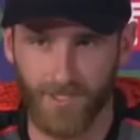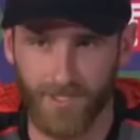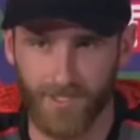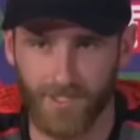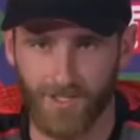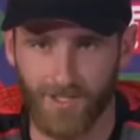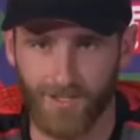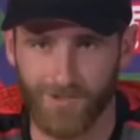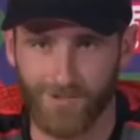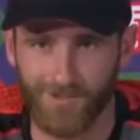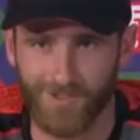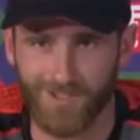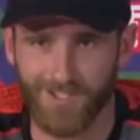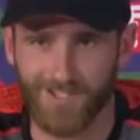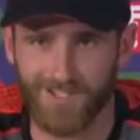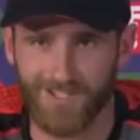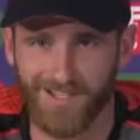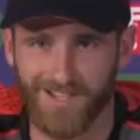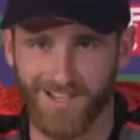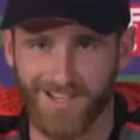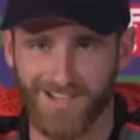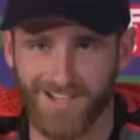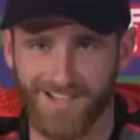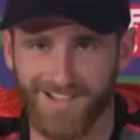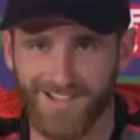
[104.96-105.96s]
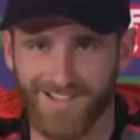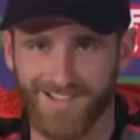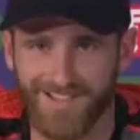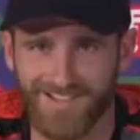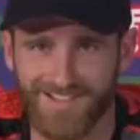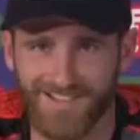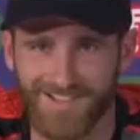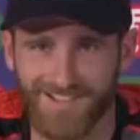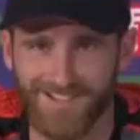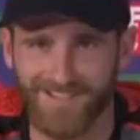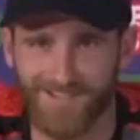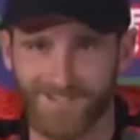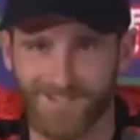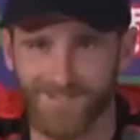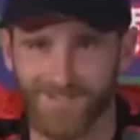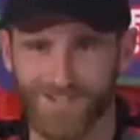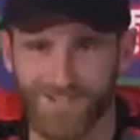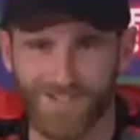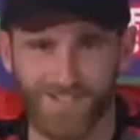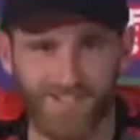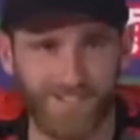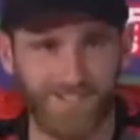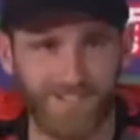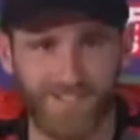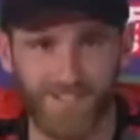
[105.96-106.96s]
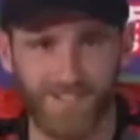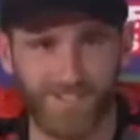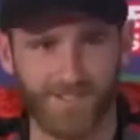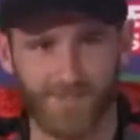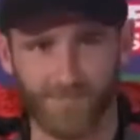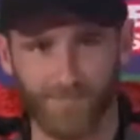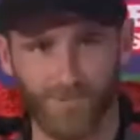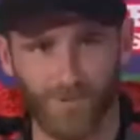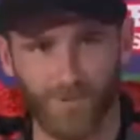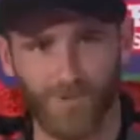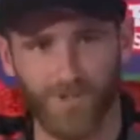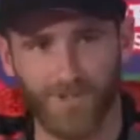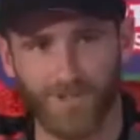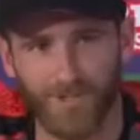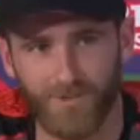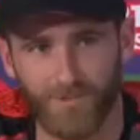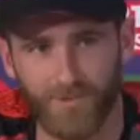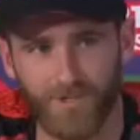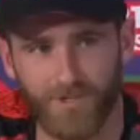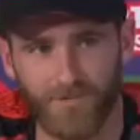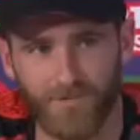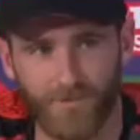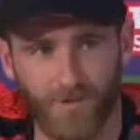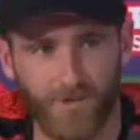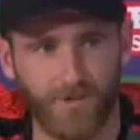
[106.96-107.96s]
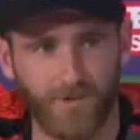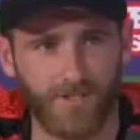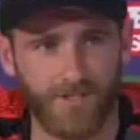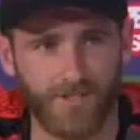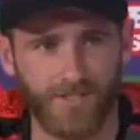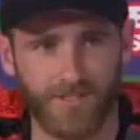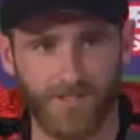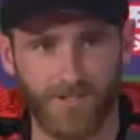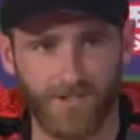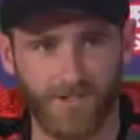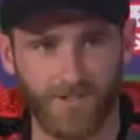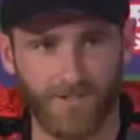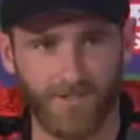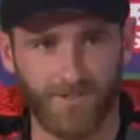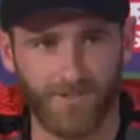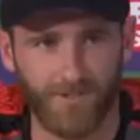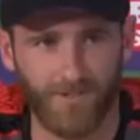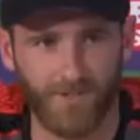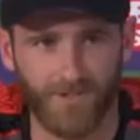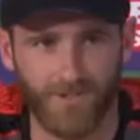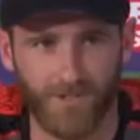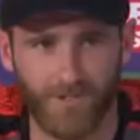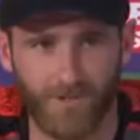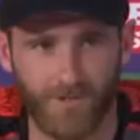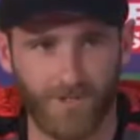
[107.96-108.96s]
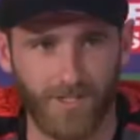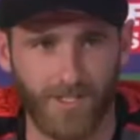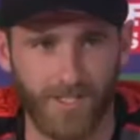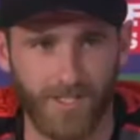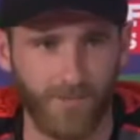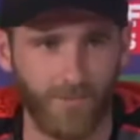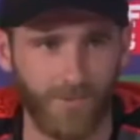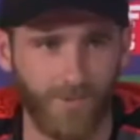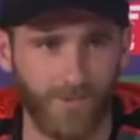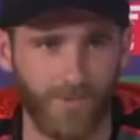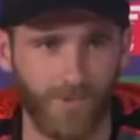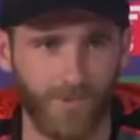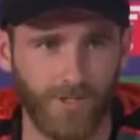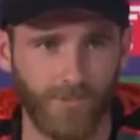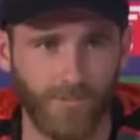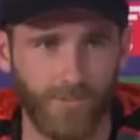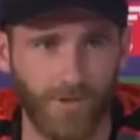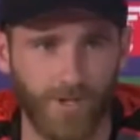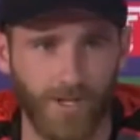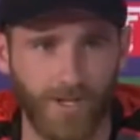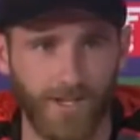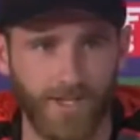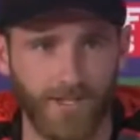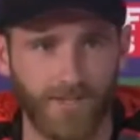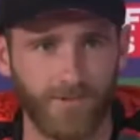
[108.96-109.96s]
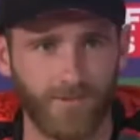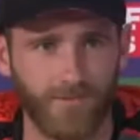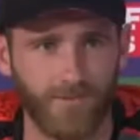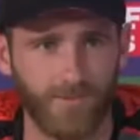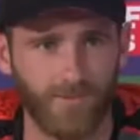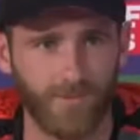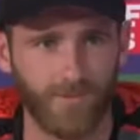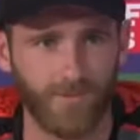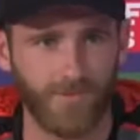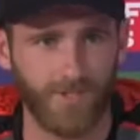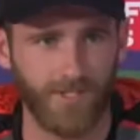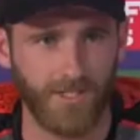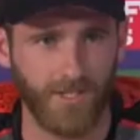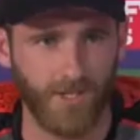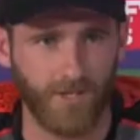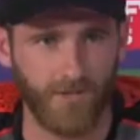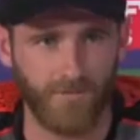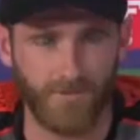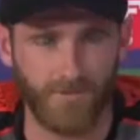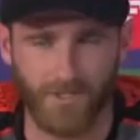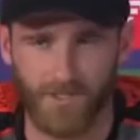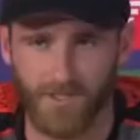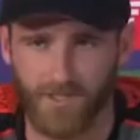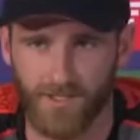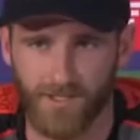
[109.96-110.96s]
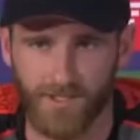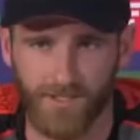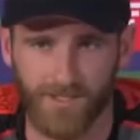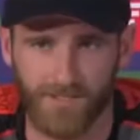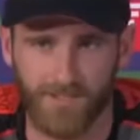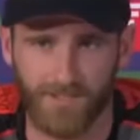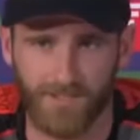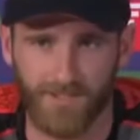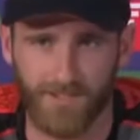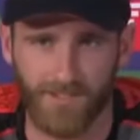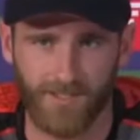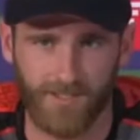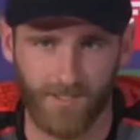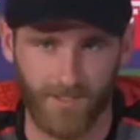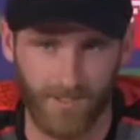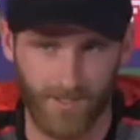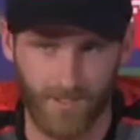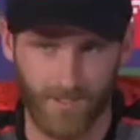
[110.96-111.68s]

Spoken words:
it's just important that we focus on the cricket that we want to play, and we've seen over the years that